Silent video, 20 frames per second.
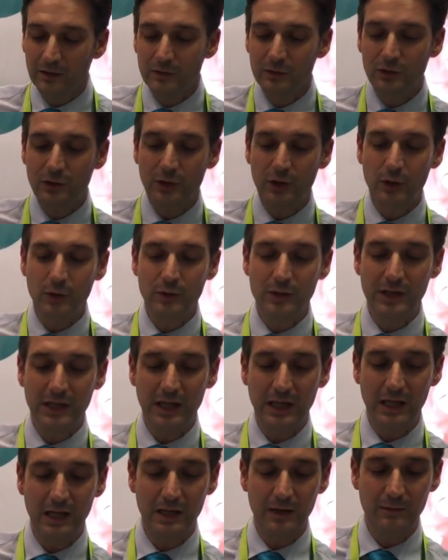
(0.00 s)
Through
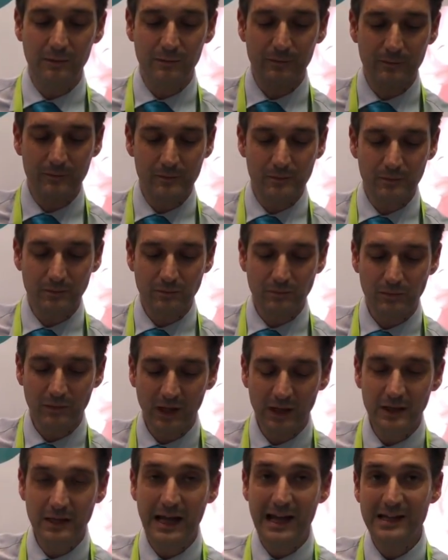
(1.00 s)
the
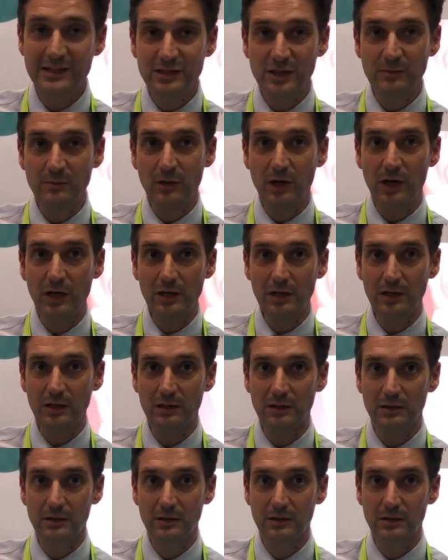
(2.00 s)
laser mark,